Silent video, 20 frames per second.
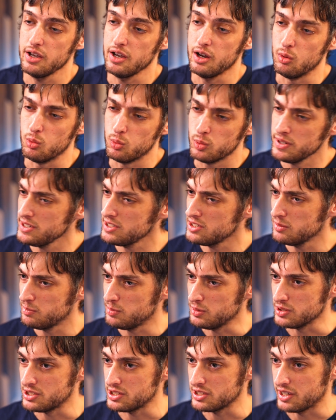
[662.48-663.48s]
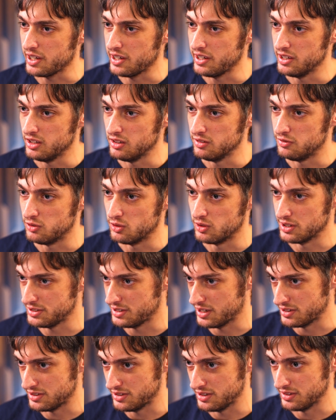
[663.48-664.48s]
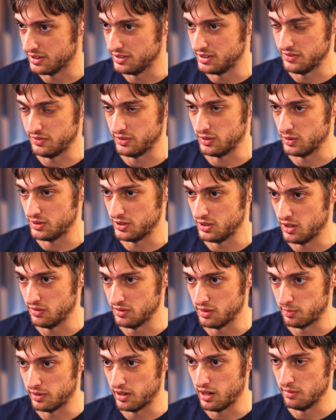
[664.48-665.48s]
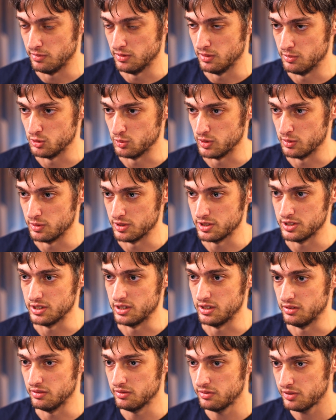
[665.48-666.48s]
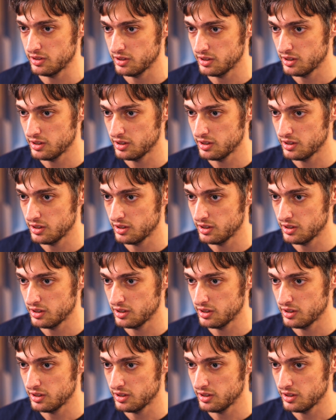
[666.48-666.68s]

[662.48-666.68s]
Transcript: a reasonable scale for assessing the difficulty of the problems we receive.